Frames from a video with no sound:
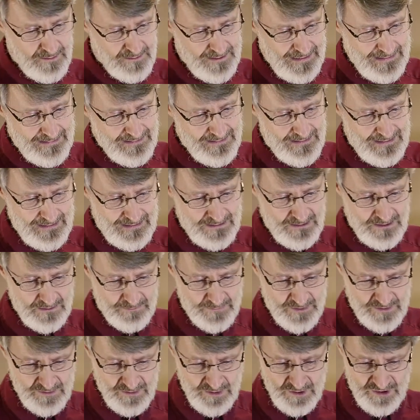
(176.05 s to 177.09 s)
10
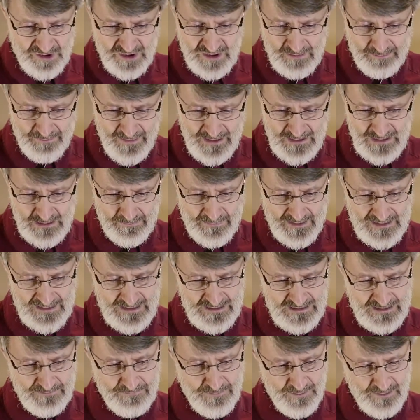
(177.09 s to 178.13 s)
kingdoms and you'll see many,
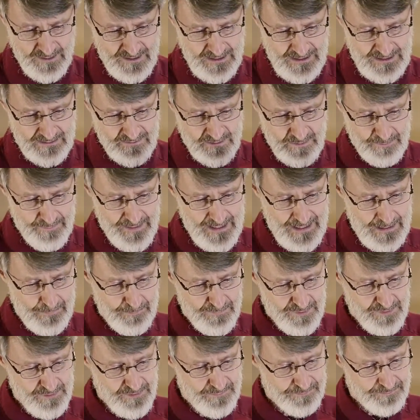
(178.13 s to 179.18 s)
many different kinds of
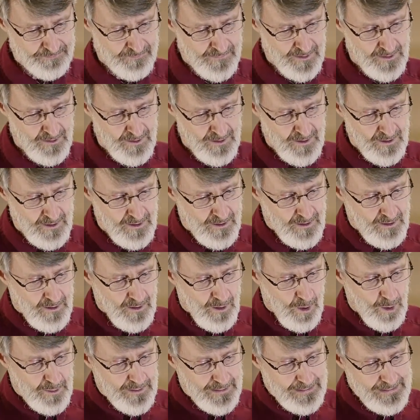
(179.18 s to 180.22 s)
maps.
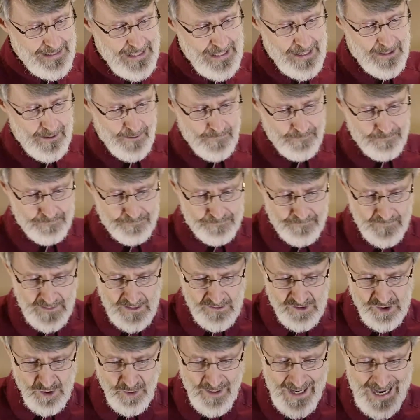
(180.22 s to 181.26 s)
Okay, now,
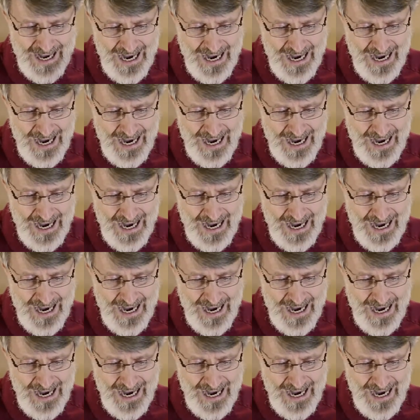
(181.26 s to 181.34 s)
so